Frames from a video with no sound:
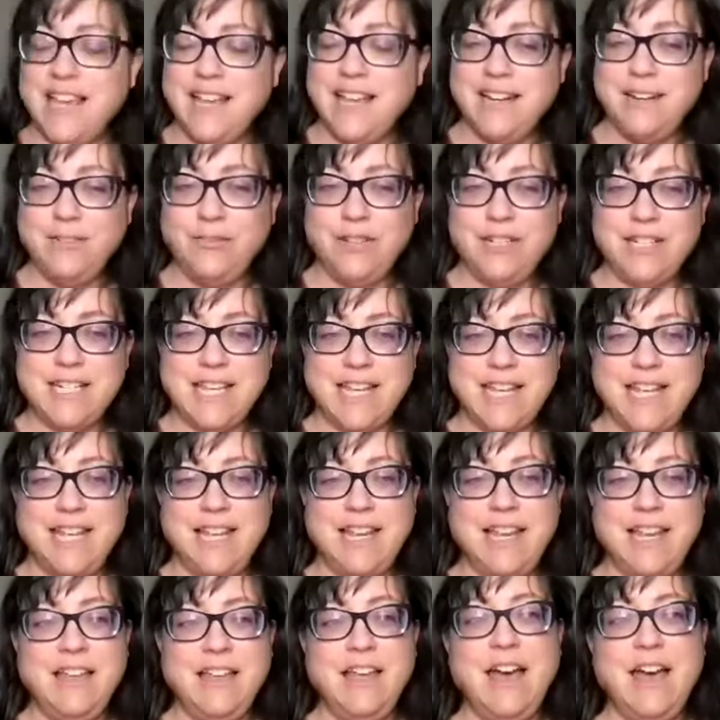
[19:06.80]
it every
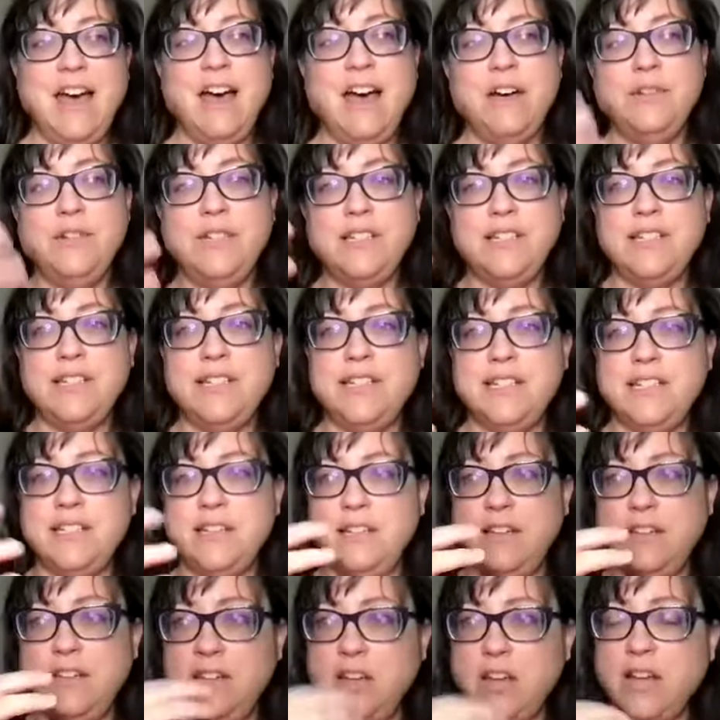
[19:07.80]
day, how does
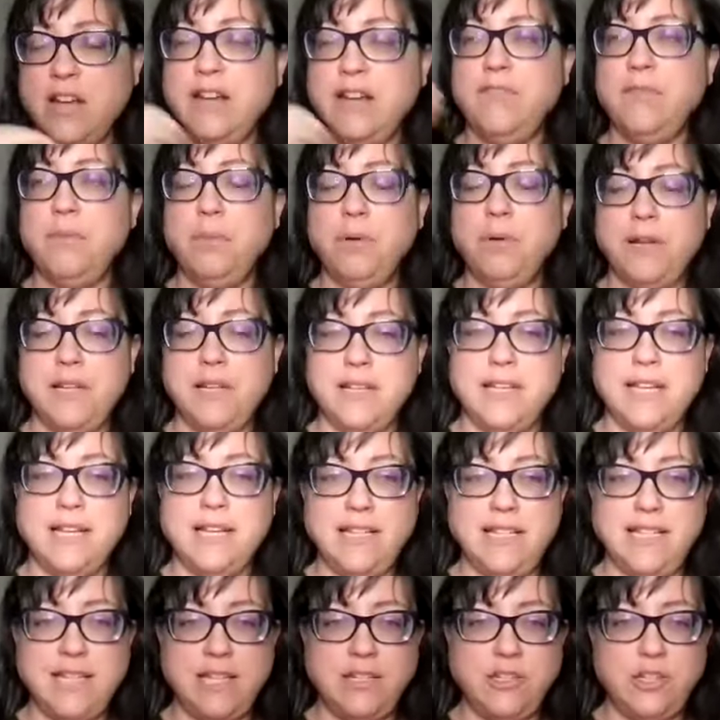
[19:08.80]
not even putting that
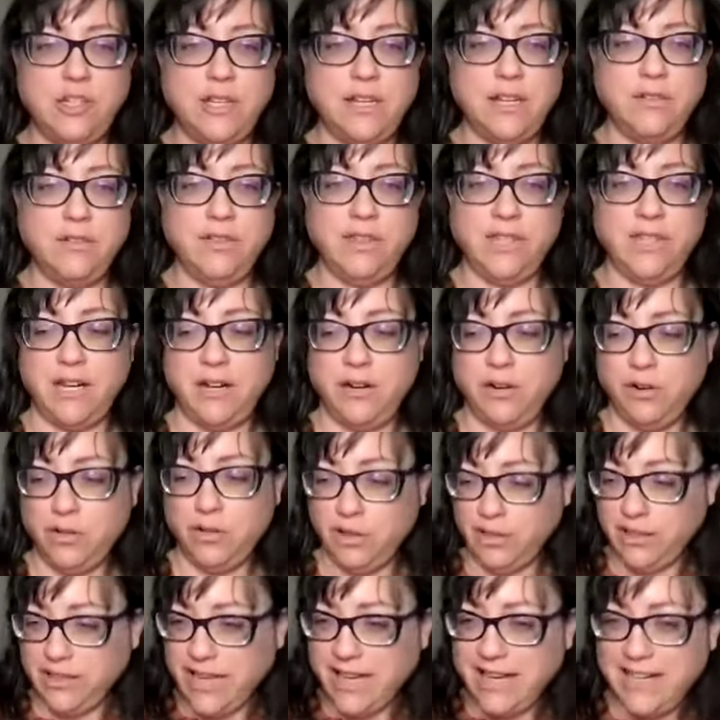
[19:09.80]
intention out there
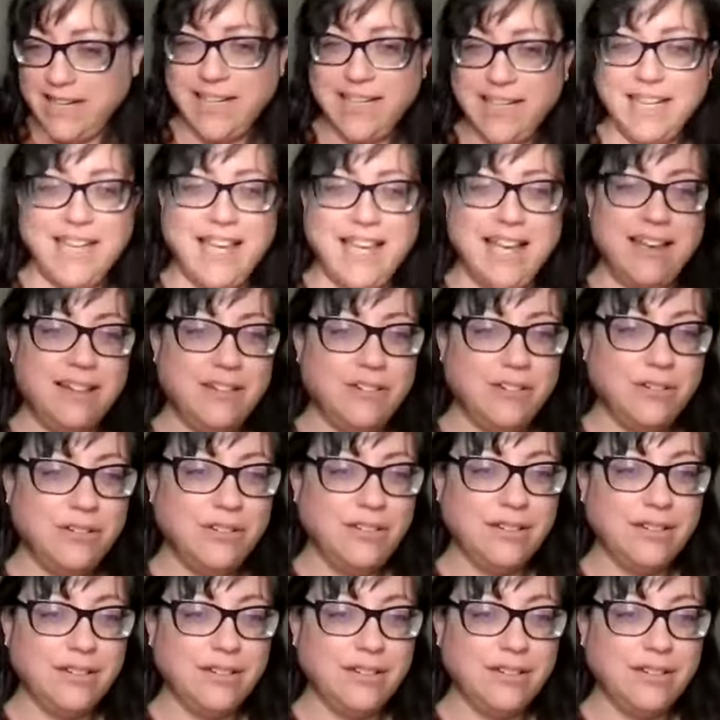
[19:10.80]
or lighting a candle?